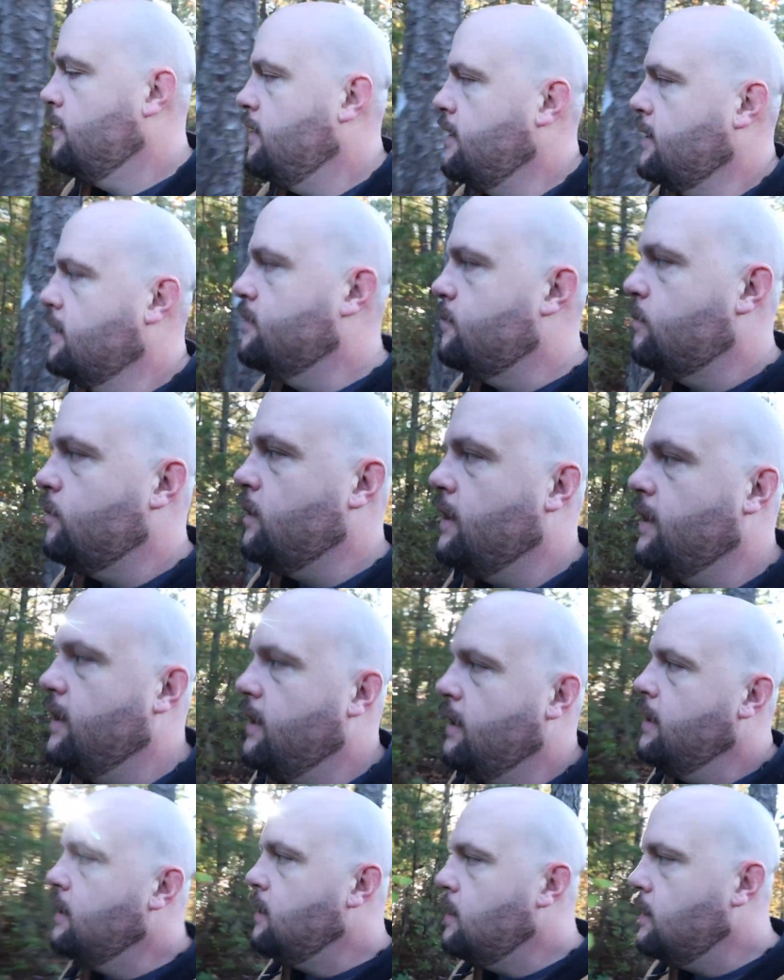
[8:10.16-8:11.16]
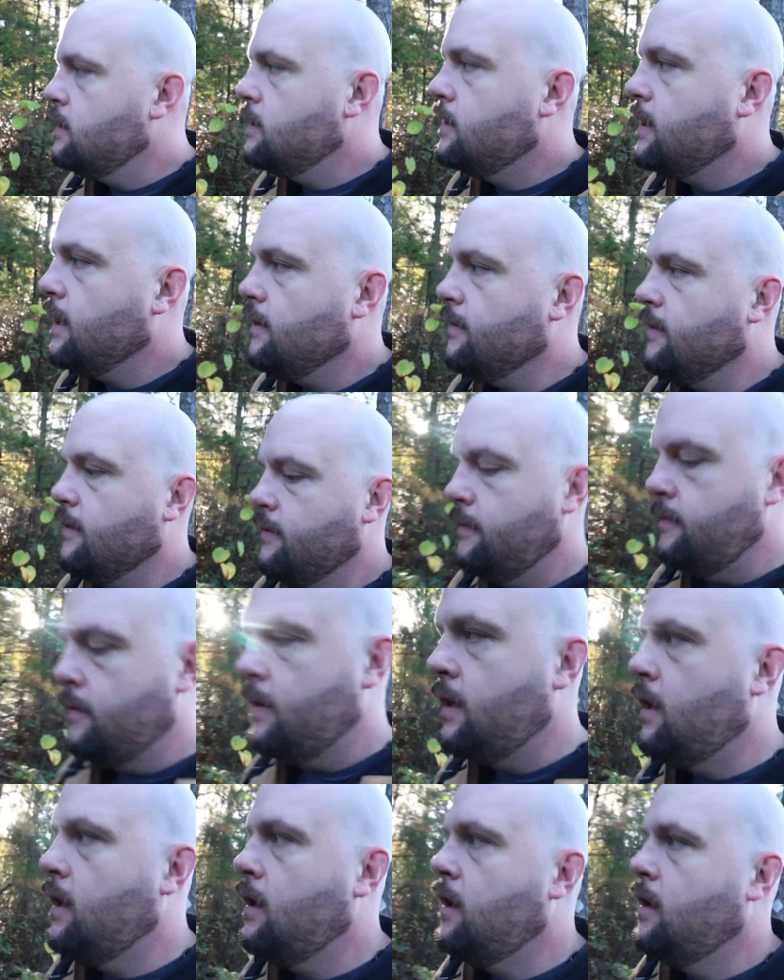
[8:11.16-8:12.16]
I think it's really kind of
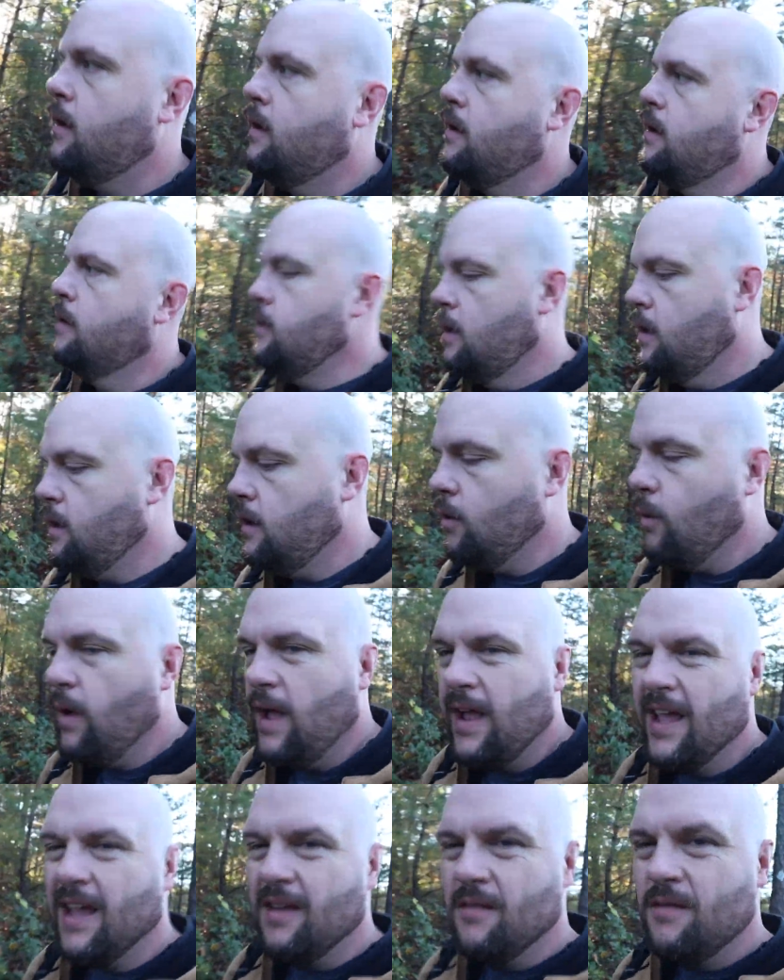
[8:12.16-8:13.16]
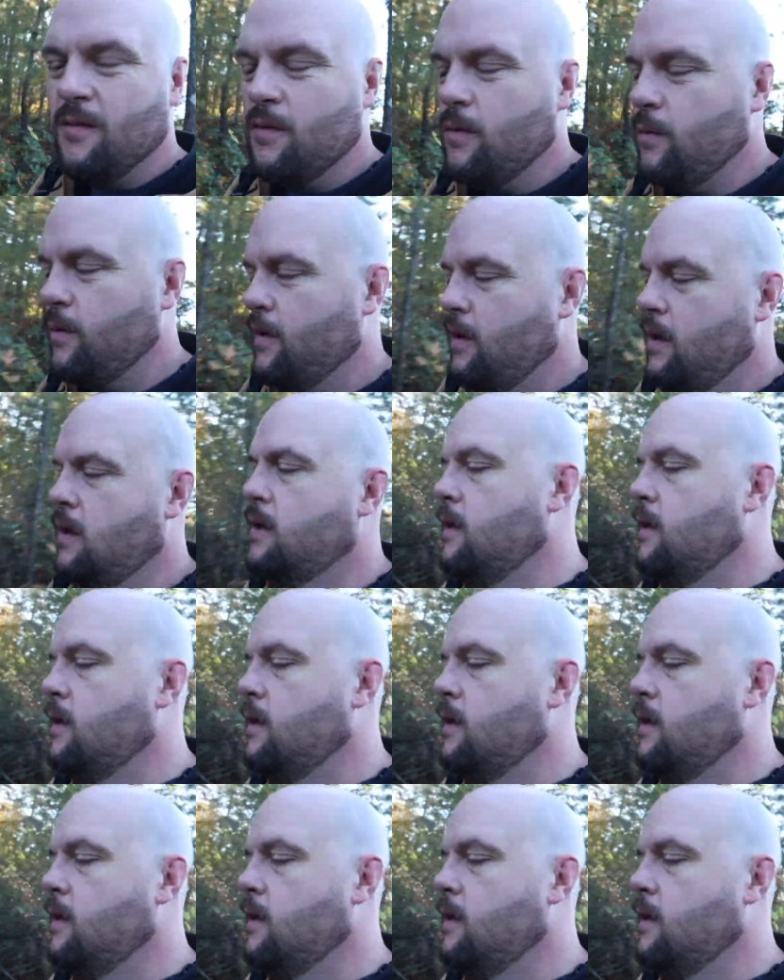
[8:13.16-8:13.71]
the low-hanging fruit